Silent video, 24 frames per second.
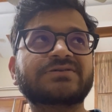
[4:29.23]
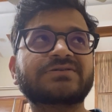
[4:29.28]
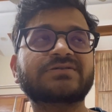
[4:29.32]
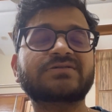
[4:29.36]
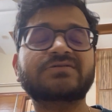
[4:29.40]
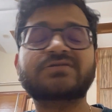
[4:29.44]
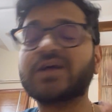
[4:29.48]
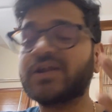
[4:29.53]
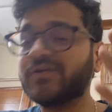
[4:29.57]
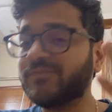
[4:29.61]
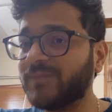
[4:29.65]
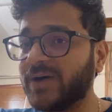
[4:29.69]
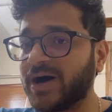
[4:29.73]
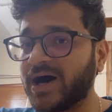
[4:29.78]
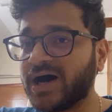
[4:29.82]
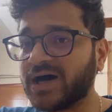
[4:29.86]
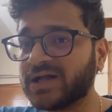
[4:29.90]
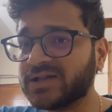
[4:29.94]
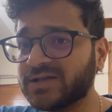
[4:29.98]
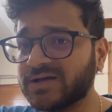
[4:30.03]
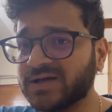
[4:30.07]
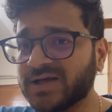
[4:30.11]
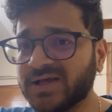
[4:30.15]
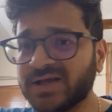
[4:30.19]

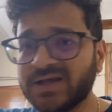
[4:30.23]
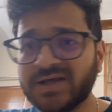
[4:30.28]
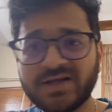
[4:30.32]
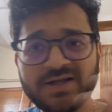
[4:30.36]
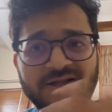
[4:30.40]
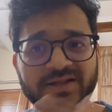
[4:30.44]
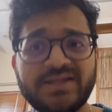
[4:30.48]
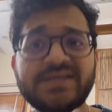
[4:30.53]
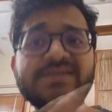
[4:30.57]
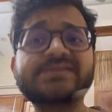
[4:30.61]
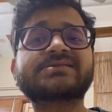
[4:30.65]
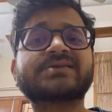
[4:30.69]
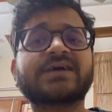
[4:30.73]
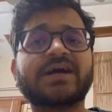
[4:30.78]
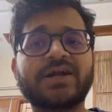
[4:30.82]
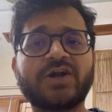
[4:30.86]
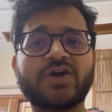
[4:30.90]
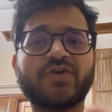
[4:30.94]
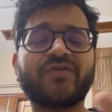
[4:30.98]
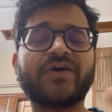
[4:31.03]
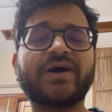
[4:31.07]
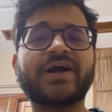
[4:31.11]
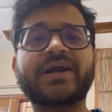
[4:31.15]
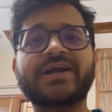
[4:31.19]
Dhanbad, these kind
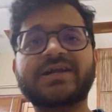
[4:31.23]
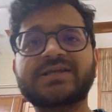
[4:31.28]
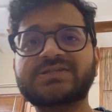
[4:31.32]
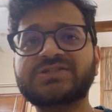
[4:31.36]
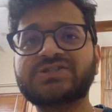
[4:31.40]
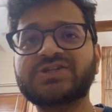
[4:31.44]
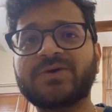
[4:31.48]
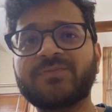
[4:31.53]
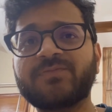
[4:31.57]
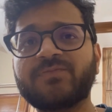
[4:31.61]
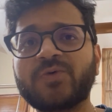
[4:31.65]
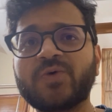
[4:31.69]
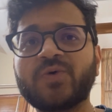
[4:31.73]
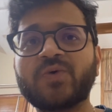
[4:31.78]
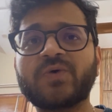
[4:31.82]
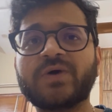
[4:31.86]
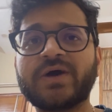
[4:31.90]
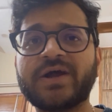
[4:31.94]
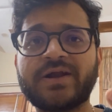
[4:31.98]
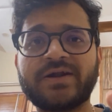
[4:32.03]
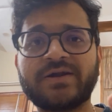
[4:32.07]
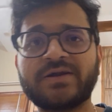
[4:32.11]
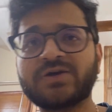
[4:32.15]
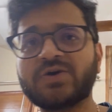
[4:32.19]
of IITs, Jammu
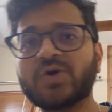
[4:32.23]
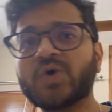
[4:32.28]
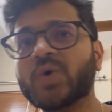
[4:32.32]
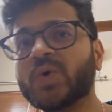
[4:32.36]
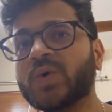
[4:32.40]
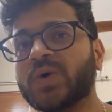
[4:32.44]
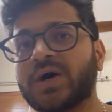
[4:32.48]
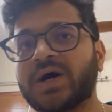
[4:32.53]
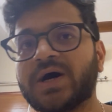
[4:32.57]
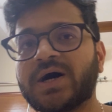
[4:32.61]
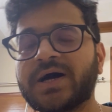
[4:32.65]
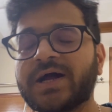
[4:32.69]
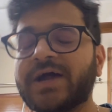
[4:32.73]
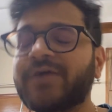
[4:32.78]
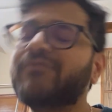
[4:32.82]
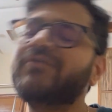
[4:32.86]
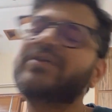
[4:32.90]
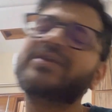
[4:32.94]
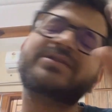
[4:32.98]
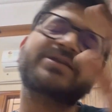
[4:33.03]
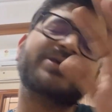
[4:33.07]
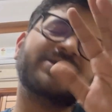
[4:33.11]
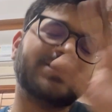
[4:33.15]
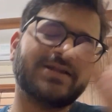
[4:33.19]
and Goa,
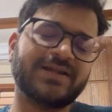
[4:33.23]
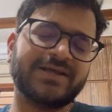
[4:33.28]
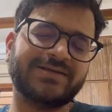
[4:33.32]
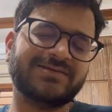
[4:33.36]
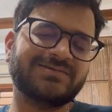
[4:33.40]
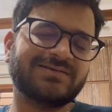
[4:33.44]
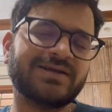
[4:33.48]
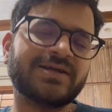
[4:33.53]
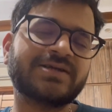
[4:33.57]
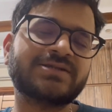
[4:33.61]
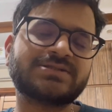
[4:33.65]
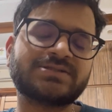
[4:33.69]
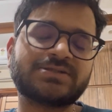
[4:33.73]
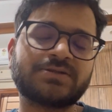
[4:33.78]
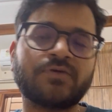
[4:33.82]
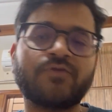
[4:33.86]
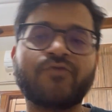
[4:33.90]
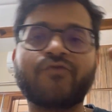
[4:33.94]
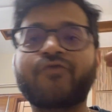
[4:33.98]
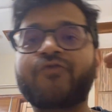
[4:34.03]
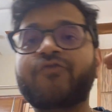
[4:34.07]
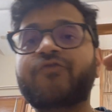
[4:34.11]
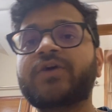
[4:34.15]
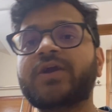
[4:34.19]
everything, it's
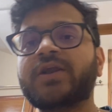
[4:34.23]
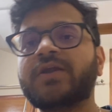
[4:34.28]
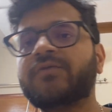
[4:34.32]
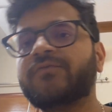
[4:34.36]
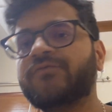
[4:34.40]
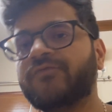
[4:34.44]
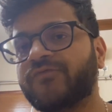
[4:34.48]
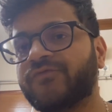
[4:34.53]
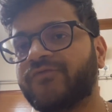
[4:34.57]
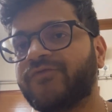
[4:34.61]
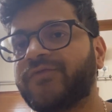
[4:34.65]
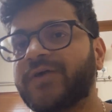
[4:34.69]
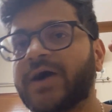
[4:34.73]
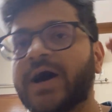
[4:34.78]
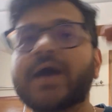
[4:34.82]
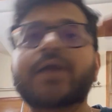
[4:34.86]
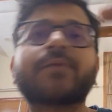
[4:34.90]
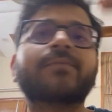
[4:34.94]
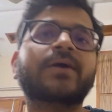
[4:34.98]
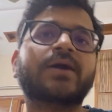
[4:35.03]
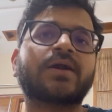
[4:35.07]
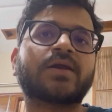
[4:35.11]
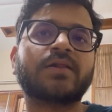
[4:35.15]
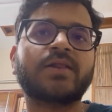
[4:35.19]
very
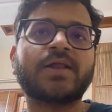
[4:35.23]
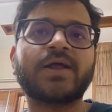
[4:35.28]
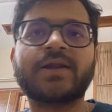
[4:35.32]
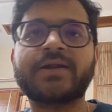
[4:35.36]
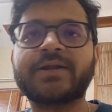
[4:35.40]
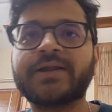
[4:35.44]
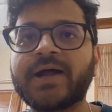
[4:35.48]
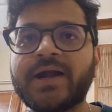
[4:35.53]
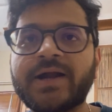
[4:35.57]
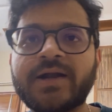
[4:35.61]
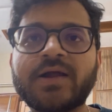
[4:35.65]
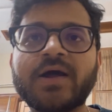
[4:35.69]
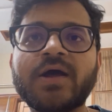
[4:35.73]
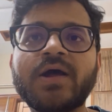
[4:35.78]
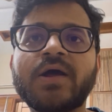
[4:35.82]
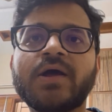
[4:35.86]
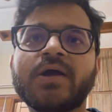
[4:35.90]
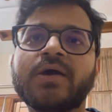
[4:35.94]
far better than that,